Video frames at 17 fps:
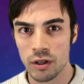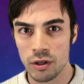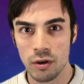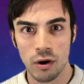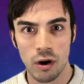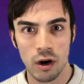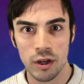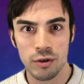
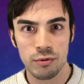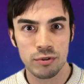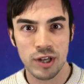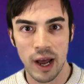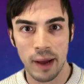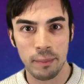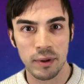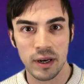you are you
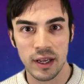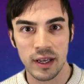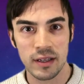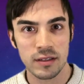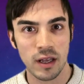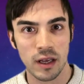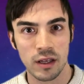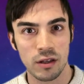
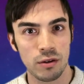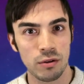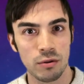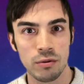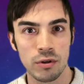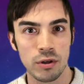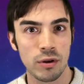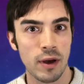Japanese like
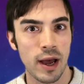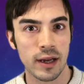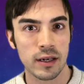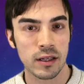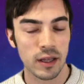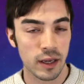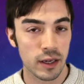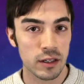you you
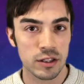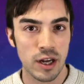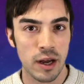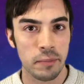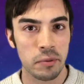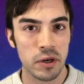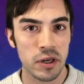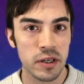act like a
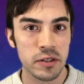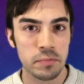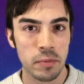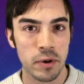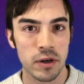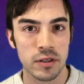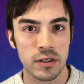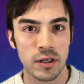Japanese
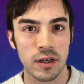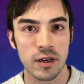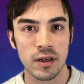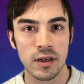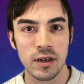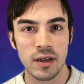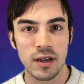person